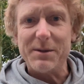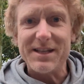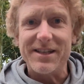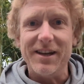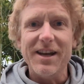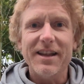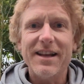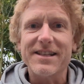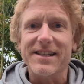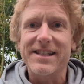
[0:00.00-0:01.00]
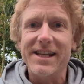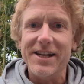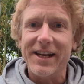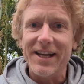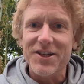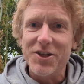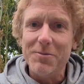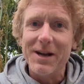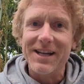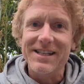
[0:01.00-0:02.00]
That's a sin against
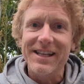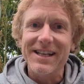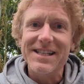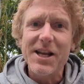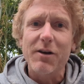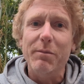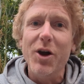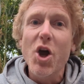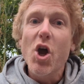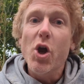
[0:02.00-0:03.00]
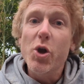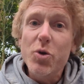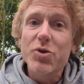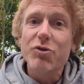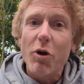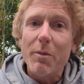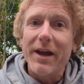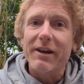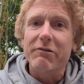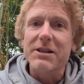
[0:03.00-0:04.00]
humanity in itself. But who dropped
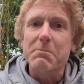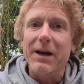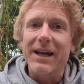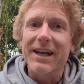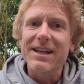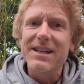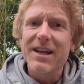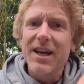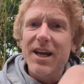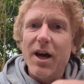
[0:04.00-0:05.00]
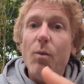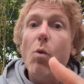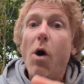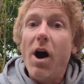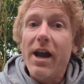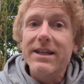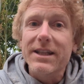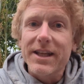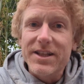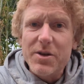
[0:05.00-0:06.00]
that crisp packet, and why
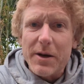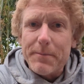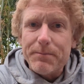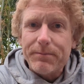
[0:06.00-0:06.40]
did they do it?